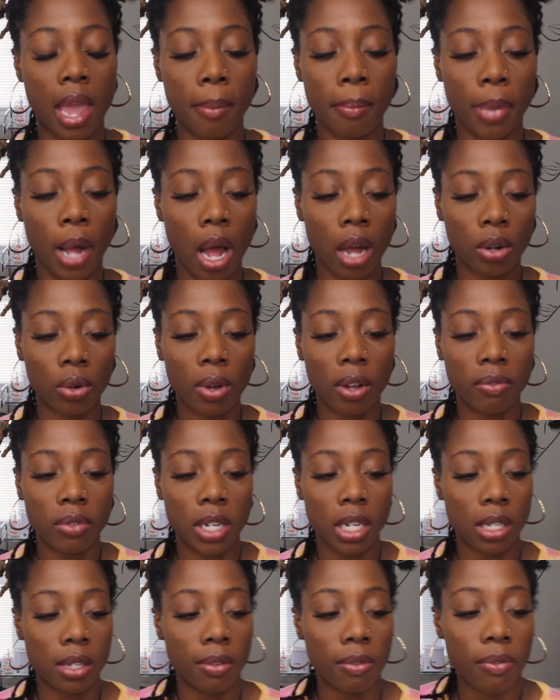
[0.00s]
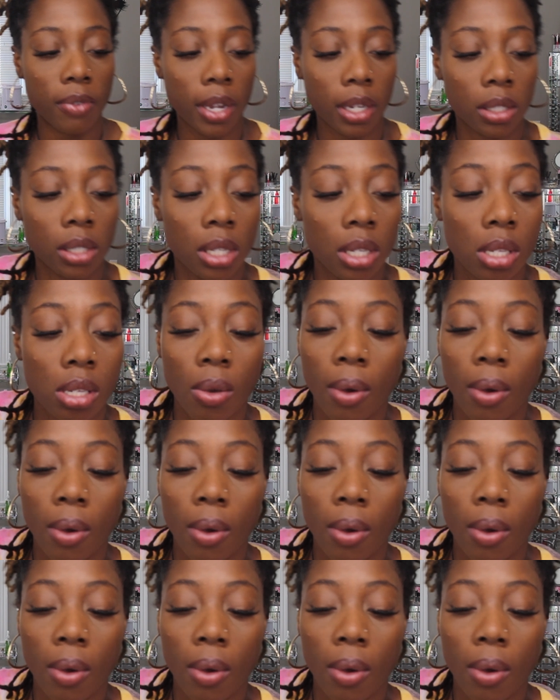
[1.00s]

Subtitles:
a bottle of disinfectant.